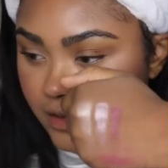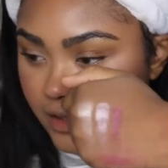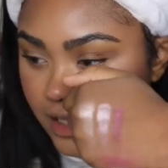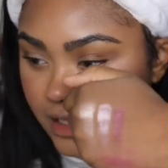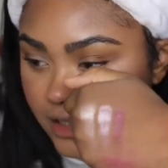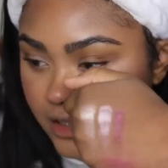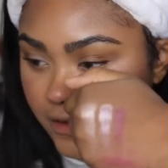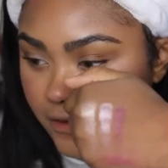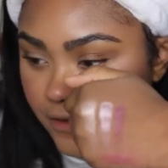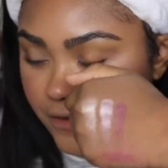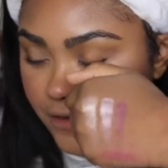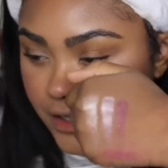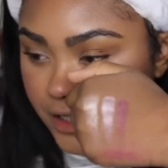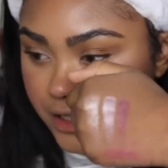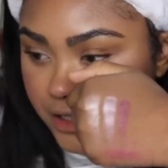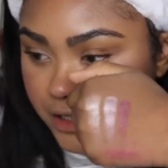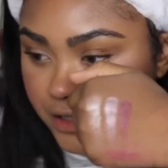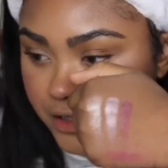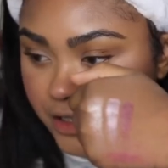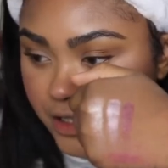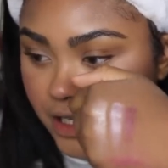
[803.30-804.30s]
So that's the
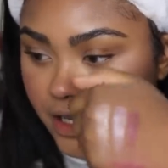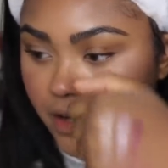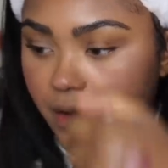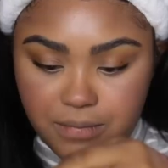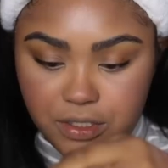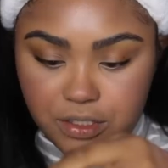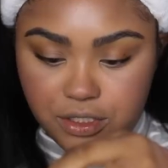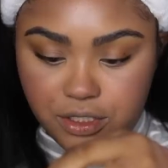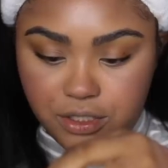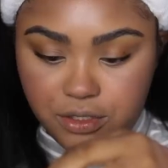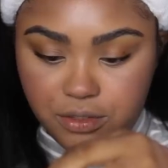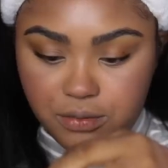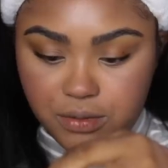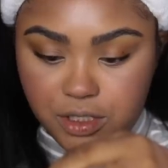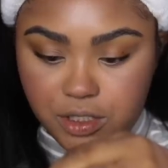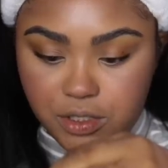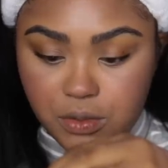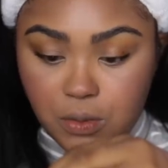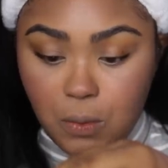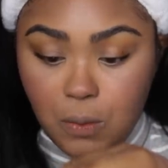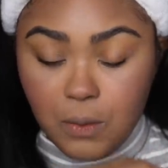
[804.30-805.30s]
first trio. Number two,
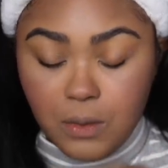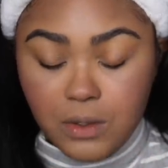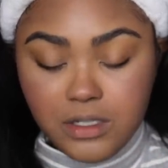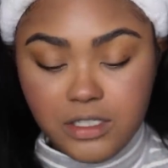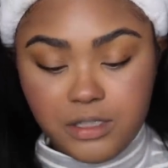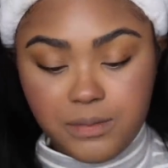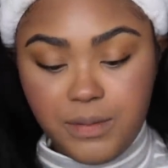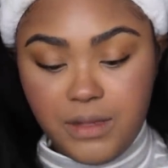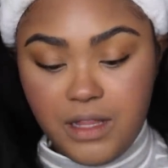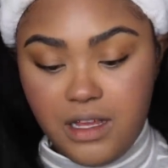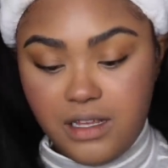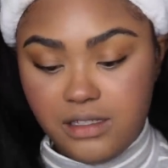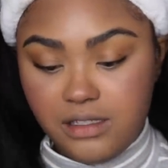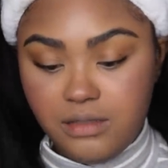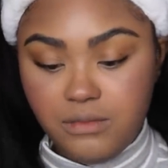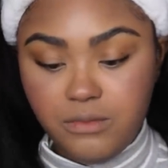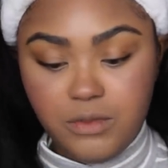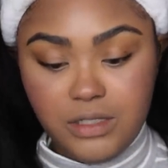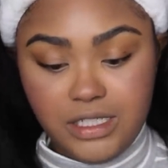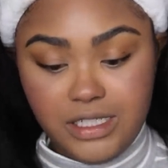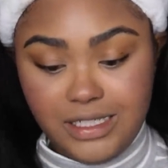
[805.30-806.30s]
which is Orange
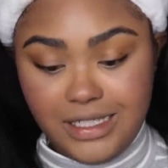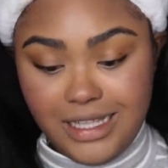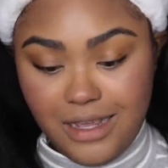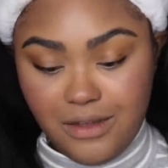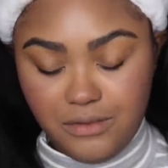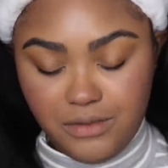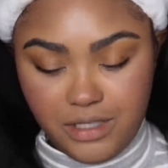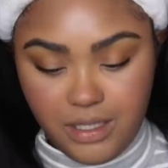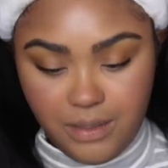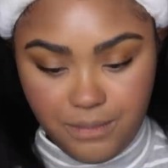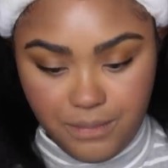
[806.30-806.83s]
Blossom, which sounds